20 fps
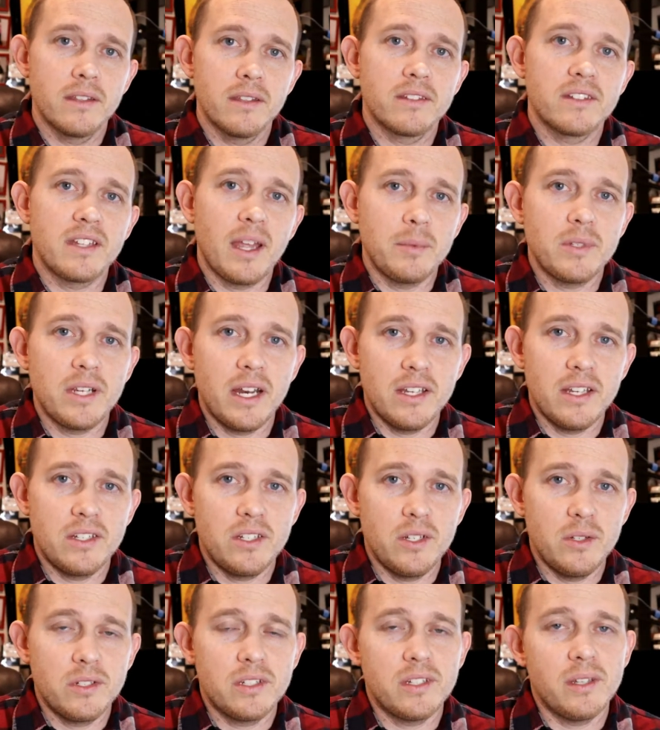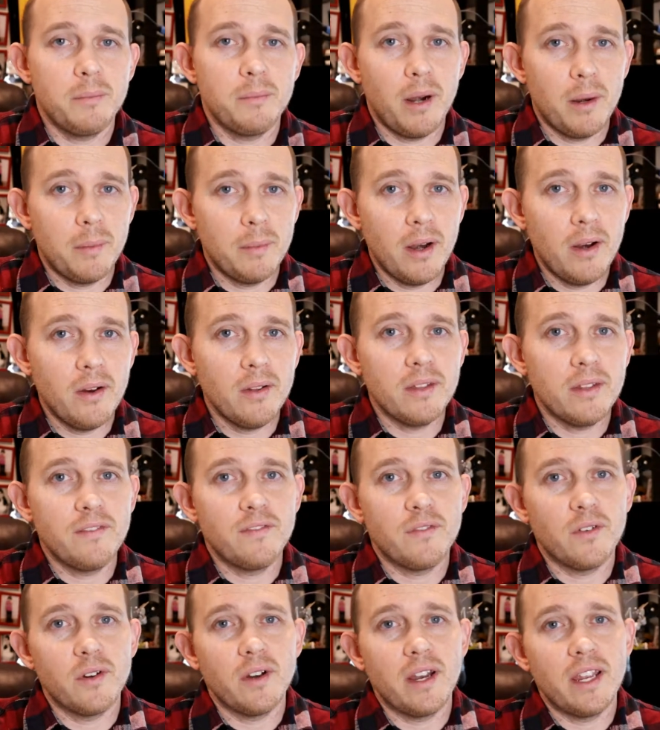Snapchat is used primarily
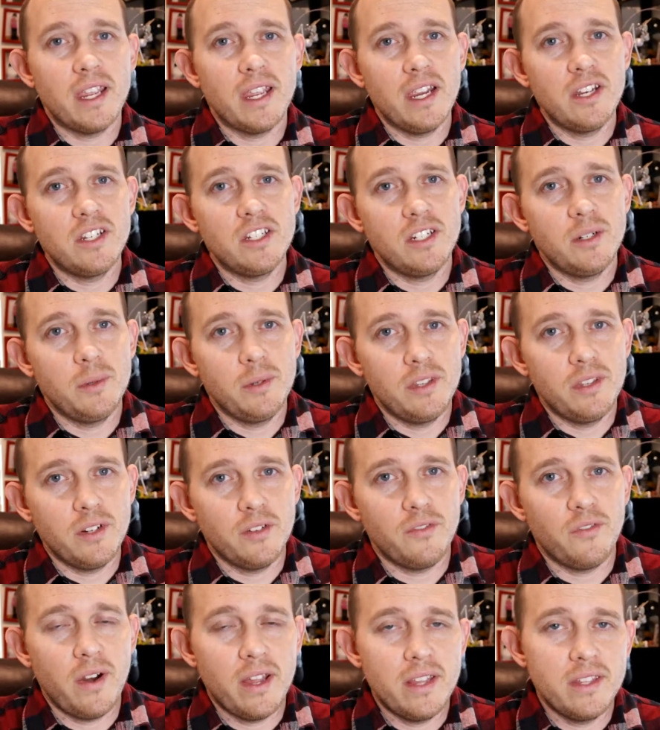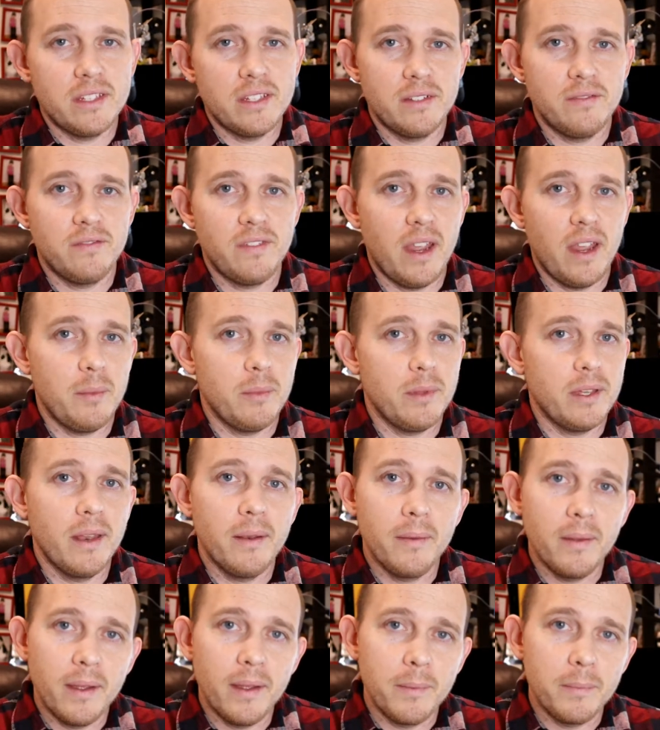for engaging with your friends and family
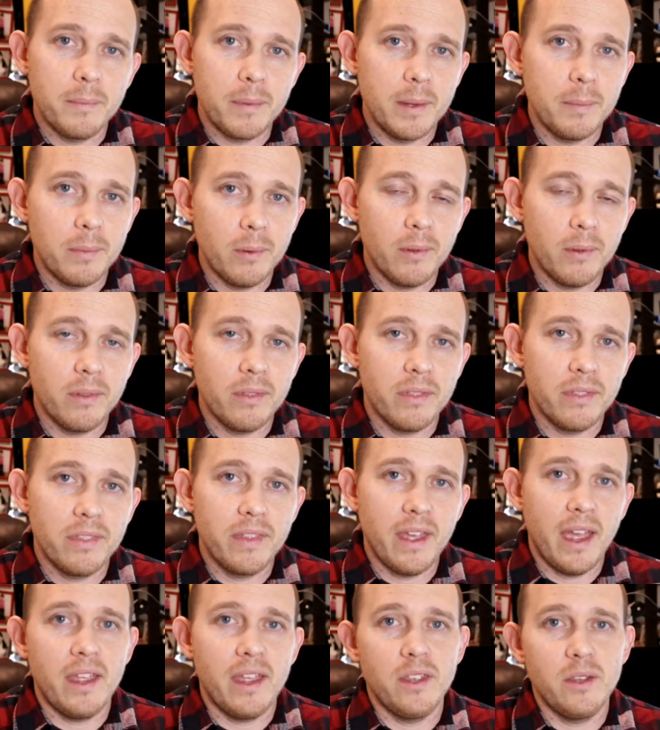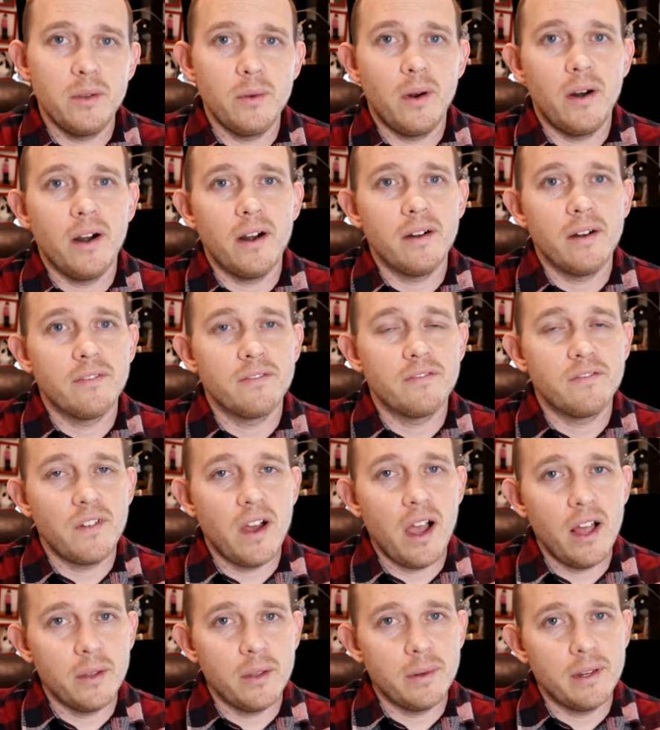and, and people that you are
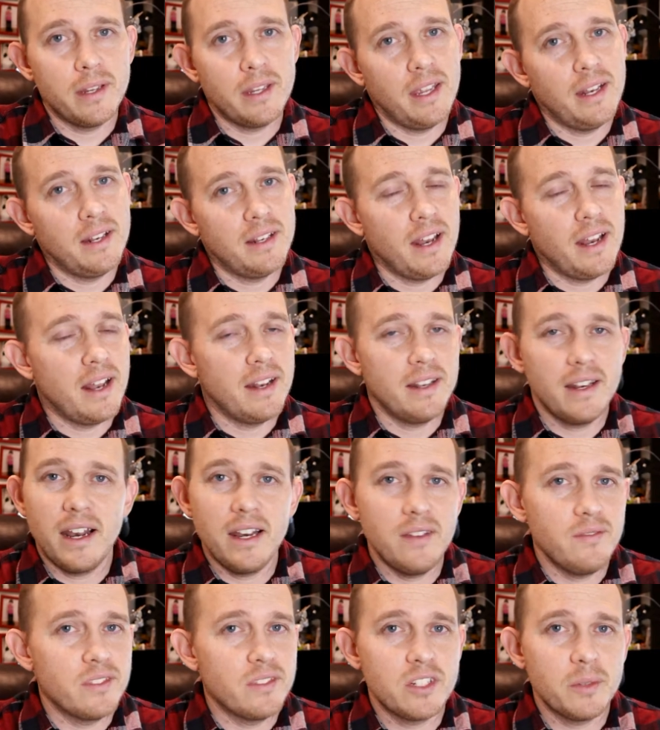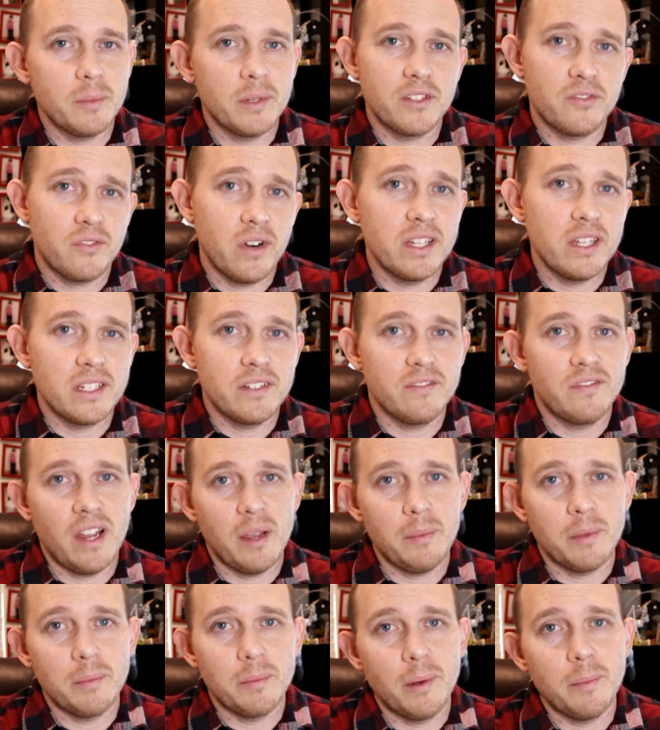following, and not, not even so much friends and
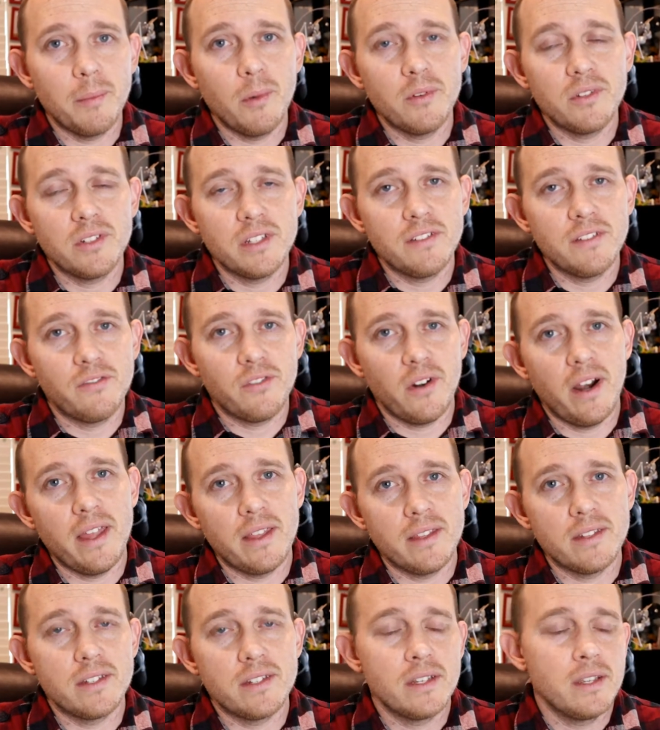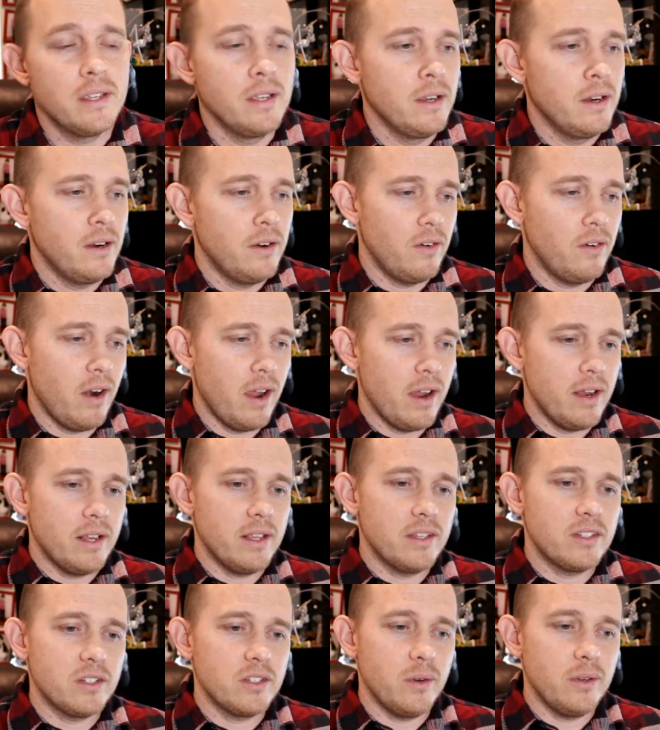family, but mostly friends, right?
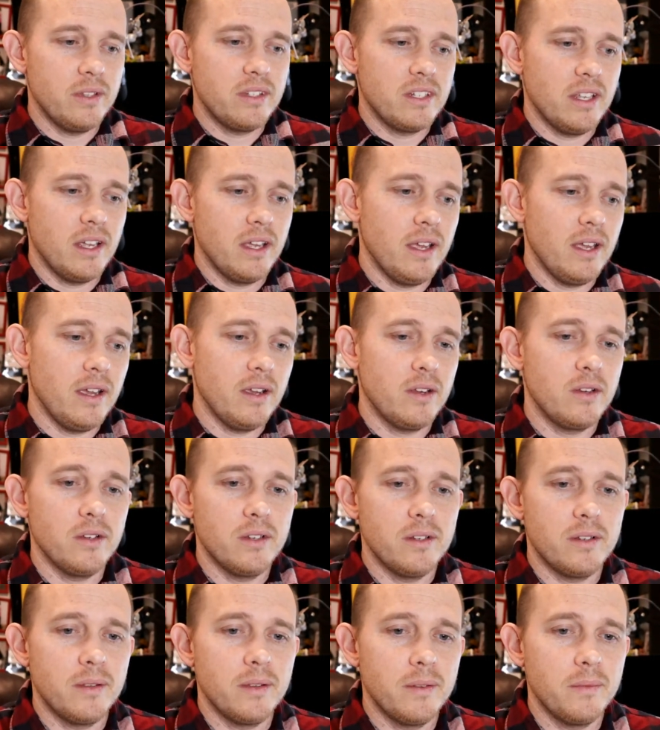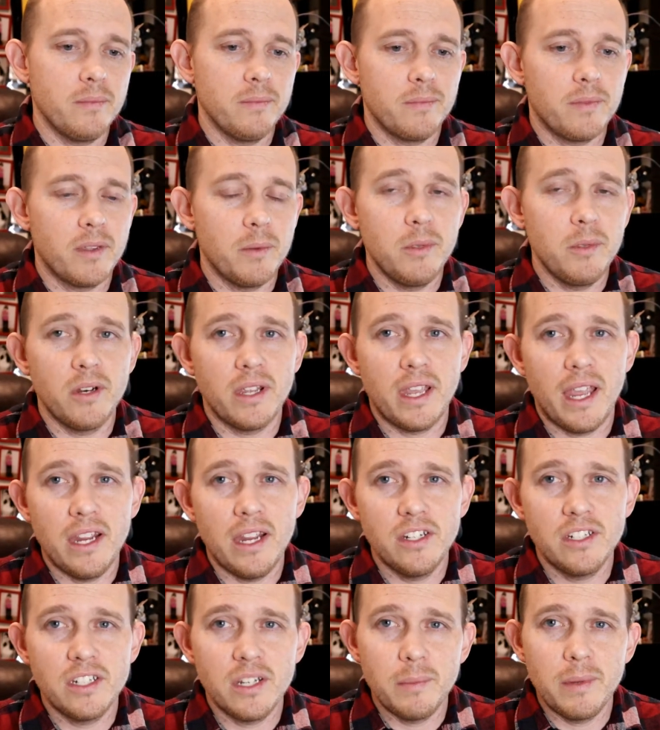And so it's a, a good
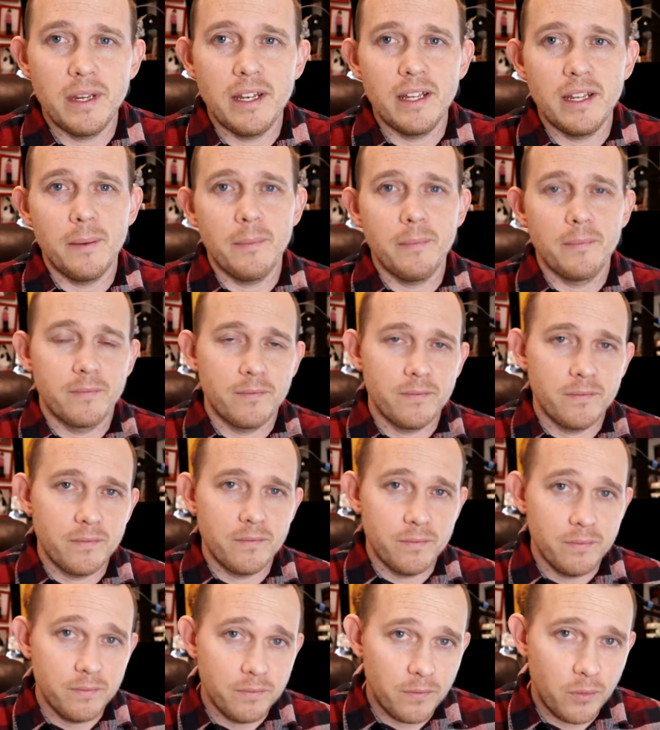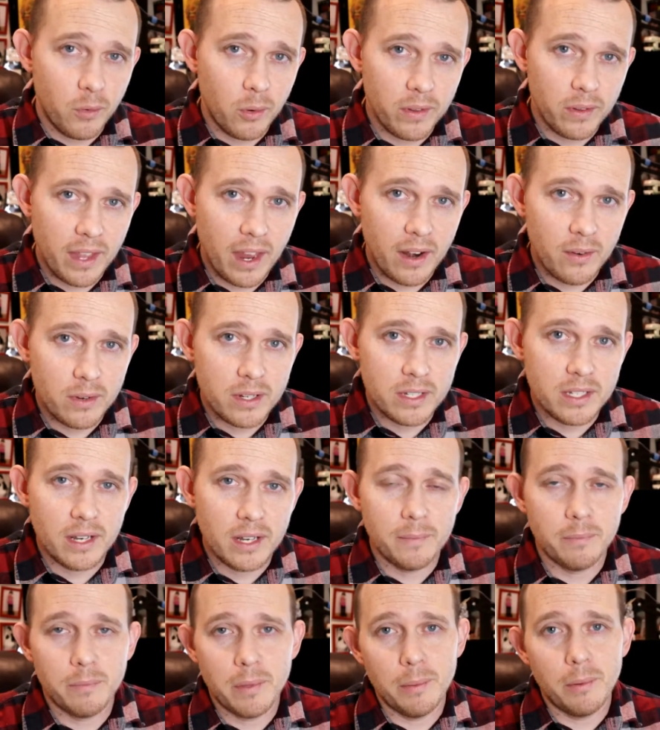communication medium for that
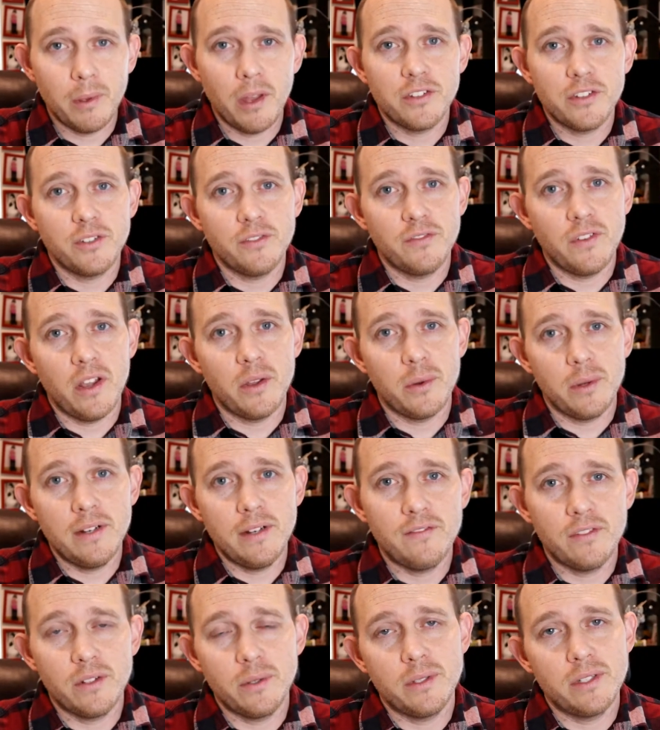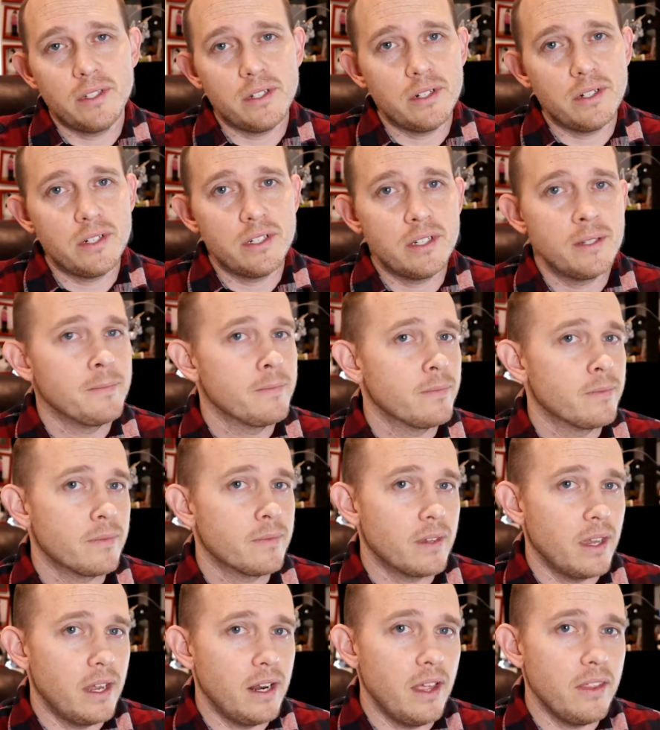reason. People also follow influencers,
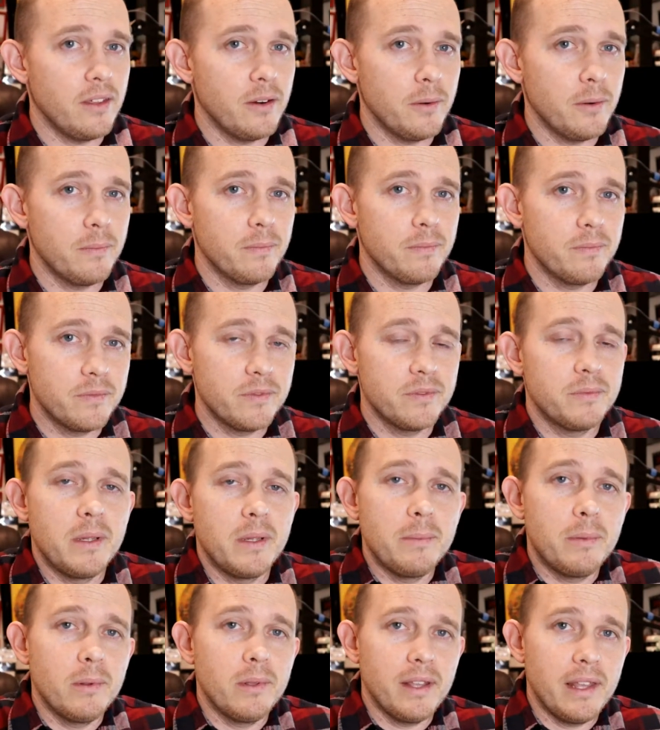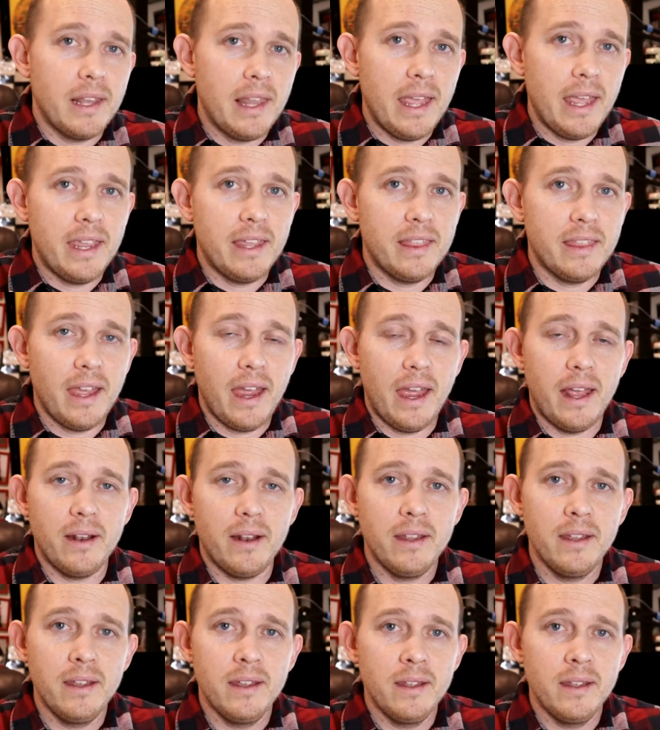and other people like that.